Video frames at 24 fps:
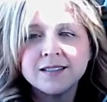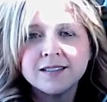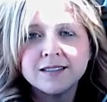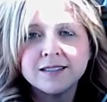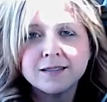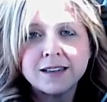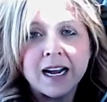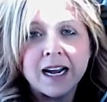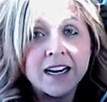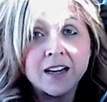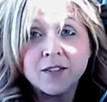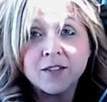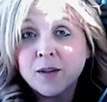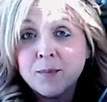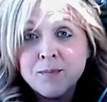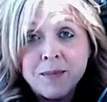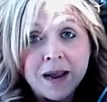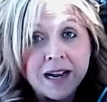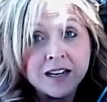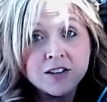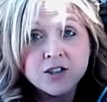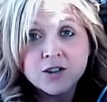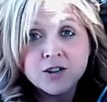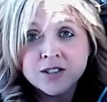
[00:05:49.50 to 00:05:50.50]
kind of the
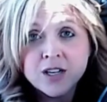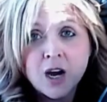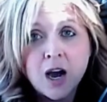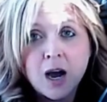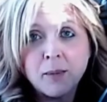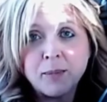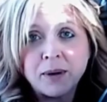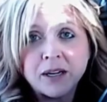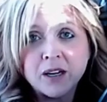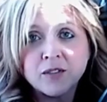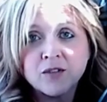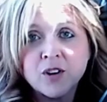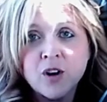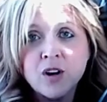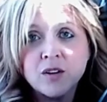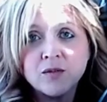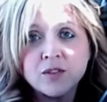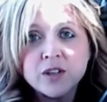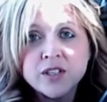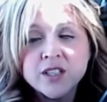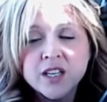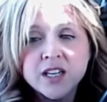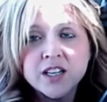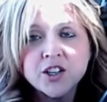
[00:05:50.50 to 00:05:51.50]
major topic of
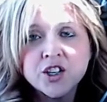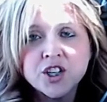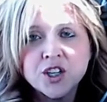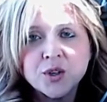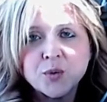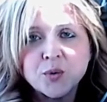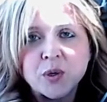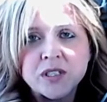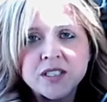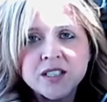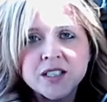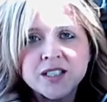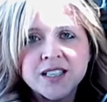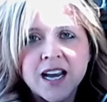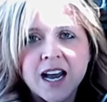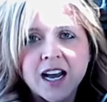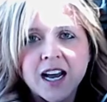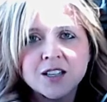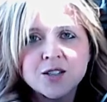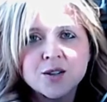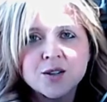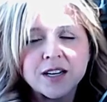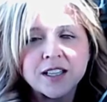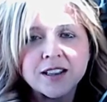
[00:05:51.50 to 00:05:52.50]
conversation was the
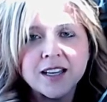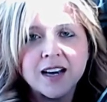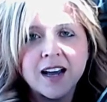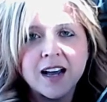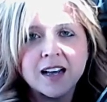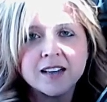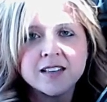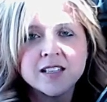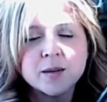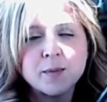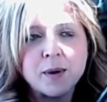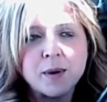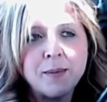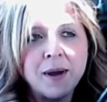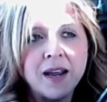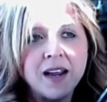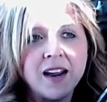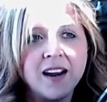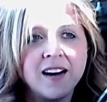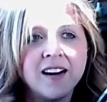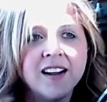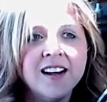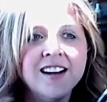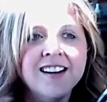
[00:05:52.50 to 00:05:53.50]
tax rate that has to be
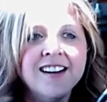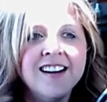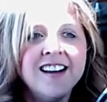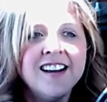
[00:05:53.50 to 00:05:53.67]
paid.